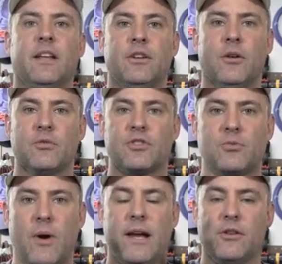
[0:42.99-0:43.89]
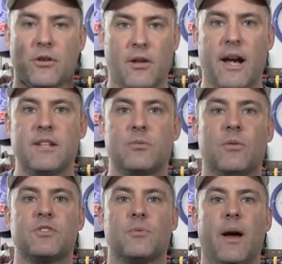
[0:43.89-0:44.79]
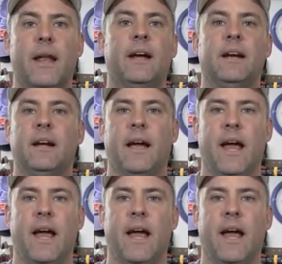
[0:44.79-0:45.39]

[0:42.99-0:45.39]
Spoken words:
and you don't sweat, and your clients won't sweat.